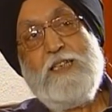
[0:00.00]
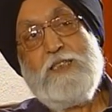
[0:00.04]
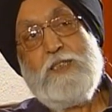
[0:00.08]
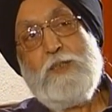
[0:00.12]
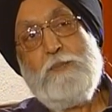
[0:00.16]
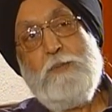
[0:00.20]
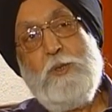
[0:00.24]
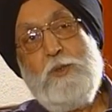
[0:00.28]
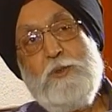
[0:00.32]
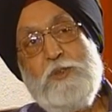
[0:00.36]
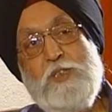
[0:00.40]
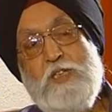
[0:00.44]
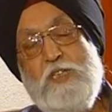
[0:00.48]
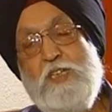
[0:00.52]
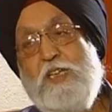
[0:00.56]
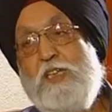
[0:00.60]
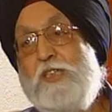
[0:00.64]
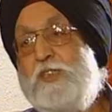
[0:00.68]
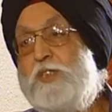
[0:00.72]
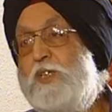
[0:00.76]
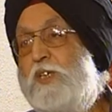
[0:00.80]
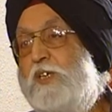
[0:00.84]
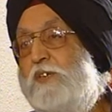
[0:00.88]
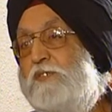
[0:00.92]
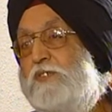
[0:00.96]
as about the
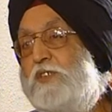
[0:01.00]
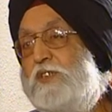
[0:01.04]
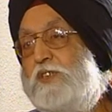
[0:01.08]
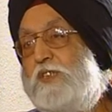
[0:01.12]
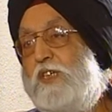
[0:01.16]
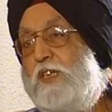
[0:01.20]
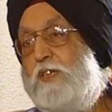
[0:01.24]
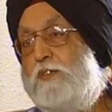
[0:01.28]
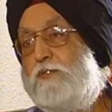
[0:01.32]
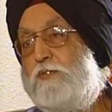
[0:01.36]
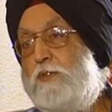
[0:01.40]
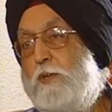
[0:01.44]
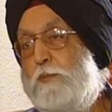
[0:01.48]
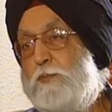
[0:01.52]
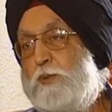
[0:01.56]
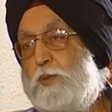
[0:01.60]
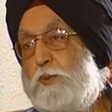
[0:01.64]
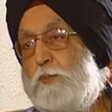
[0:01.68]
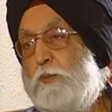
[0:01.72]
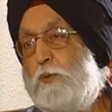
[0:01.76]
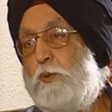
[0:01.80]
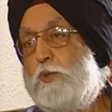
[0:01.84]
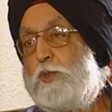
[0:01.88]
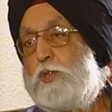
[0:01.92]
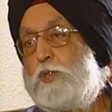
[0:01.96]
nature of the thing from
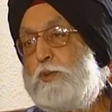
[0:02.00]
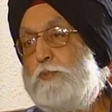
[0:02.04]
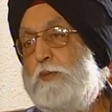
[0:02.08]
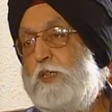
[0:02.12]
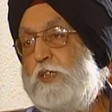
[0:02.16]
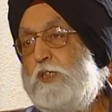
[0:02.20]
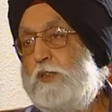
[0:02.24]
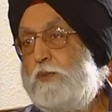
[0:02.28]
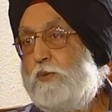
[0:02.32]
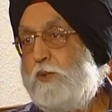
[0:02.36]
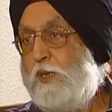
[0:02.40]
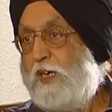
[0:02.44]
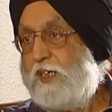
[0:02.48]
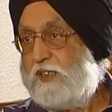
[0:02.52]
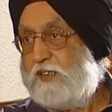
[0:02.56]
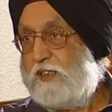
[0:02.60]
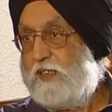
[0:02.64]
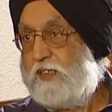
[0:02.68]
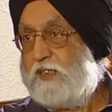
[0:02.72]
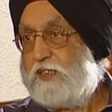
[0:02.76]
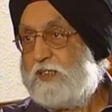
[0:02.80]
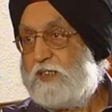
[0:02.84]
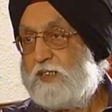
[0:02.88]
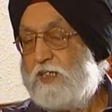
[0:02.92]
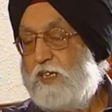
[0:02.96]
sportsmen to
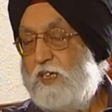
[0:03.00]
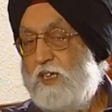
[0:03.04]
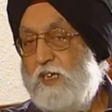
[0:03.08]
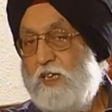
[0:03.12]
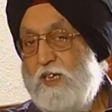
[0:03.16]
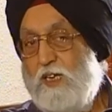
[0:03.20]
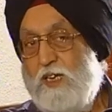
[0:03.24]
others,